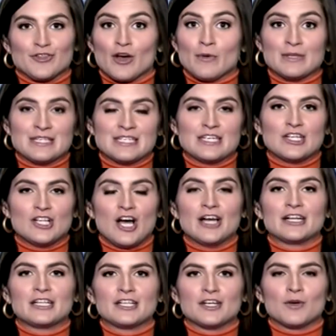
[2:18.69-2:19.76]
though it's still
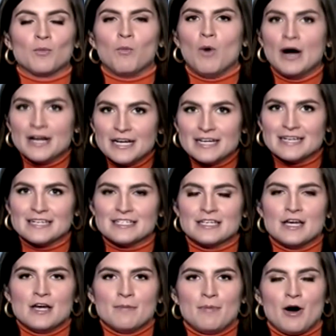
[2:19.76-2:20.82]
unclear what it
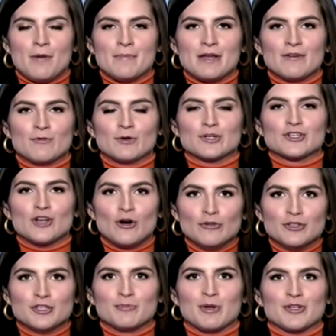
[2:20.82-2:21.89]
is Paul Manafort
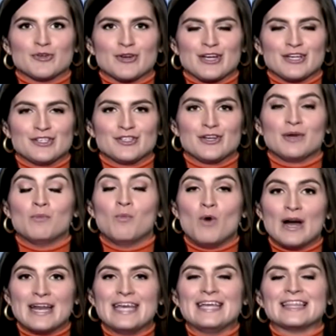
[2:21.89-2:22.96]
told the special counsel and
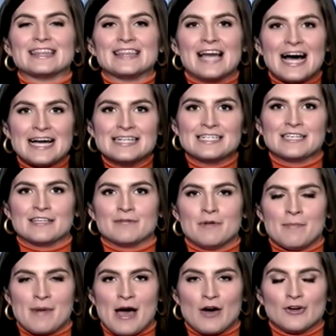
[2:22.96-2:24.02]
what he lied to them
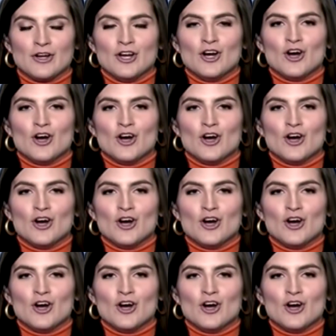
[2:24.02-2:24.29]
about,